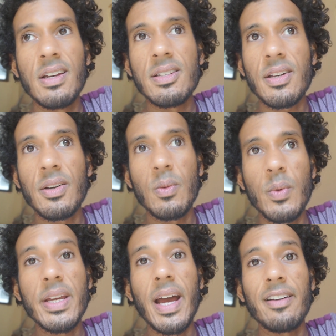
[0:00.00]
So
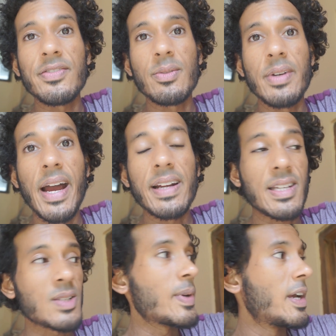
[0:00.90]
we have to react
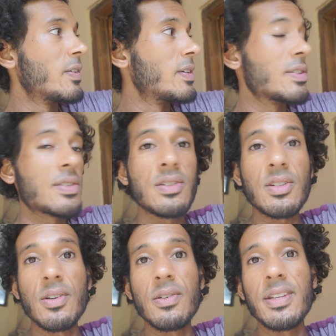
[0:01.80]
as parents
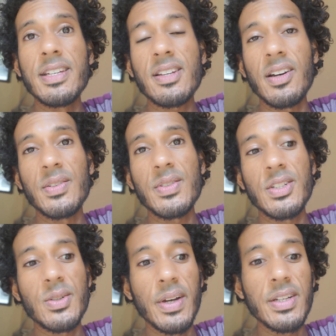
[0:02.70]
to these kind of
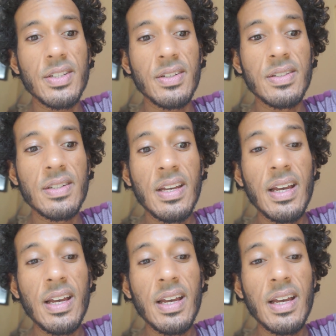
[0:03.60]
situations.